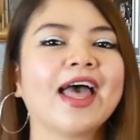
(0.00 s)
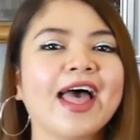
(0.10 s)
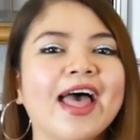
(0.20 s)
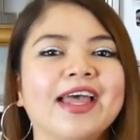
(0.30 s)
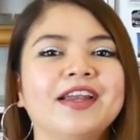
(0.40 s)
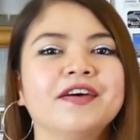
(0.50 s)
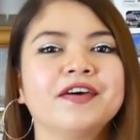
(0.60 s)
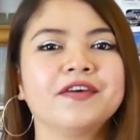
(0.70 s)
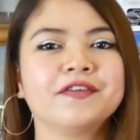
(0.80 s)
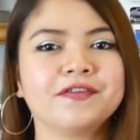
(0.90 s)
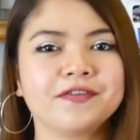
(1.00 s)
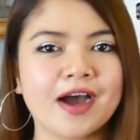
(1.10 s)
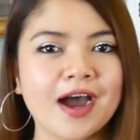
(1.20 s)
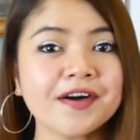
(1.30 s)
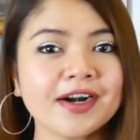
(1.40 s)
And
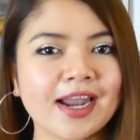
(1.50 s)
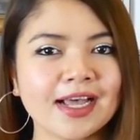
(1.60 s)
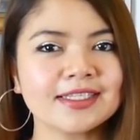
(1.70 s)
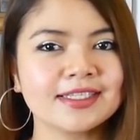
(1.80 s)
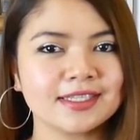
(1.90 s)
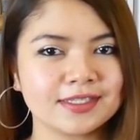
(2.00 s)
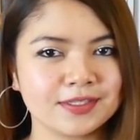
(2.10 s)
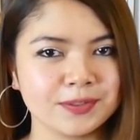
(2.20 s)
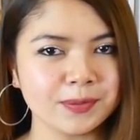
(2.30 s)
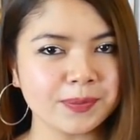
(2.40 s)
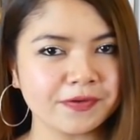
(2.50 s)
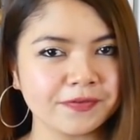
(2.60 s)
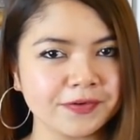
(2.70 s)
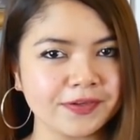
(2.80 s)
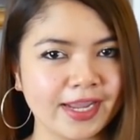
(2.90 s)
our last
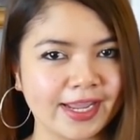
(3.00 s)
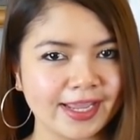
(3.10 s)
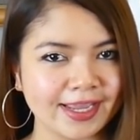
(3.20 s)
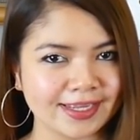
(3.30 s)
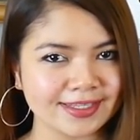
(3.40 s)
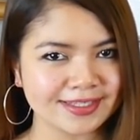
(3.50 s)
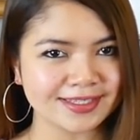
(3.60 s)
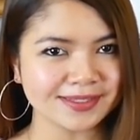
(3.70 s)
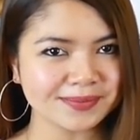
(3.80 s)
superfood is